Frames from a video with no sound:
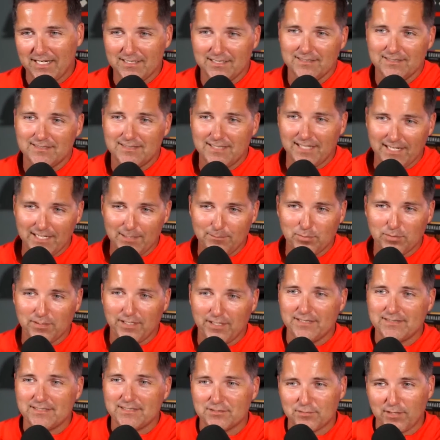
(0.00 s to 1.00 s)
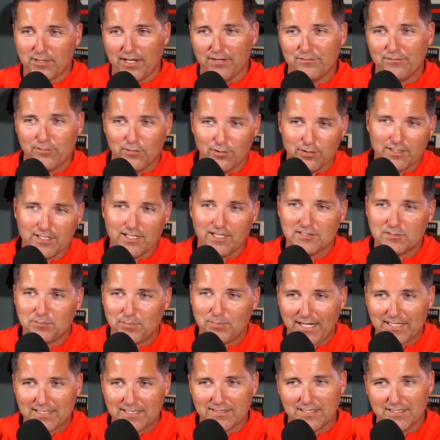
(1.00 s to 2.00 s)
Instead, he plants his right foot, cuts
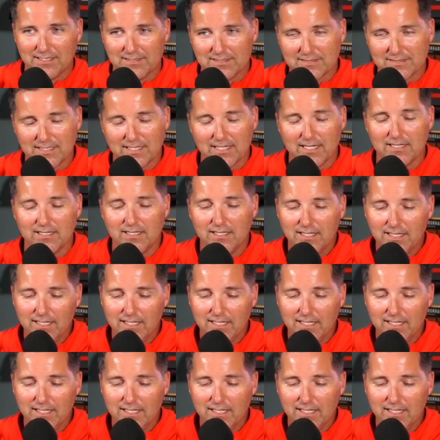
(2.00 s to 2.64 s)
back to the inside,